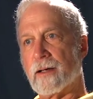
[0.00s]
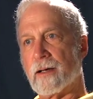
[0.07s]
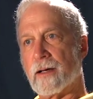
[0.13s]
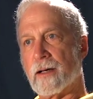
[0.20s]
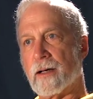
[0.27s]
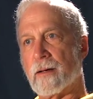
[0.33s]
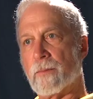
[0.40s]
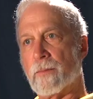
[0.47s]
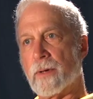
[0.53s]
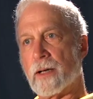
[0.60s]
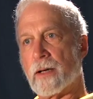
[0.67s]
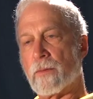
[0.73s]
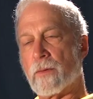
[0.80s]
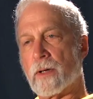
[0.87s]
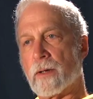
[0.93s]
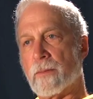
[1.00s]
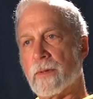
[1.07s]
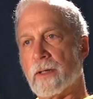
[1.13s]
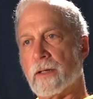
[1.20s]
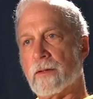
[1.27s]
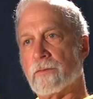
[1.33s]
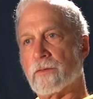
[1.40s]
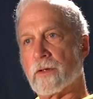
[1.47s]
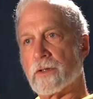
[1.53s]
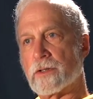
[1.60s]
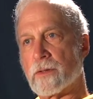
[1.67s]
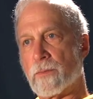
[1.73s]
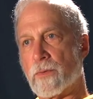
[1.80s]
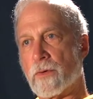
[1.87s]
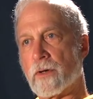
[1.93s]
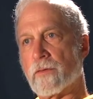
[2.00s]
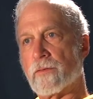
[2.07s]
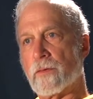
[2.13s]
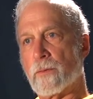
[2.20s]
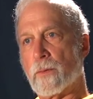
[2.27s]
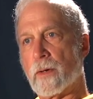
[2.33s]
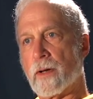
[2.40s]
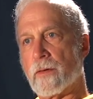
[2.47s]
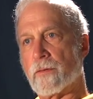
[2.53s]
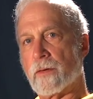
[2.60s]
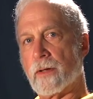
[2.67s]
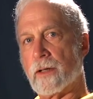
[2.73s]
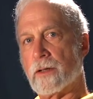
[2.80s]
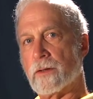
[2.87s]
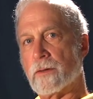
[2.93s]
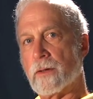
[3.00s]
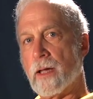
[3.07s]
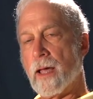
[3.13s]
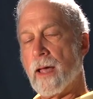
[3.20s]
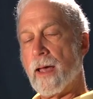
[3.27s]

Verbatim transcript: Uh, but I want to be very supportive of whatever they do.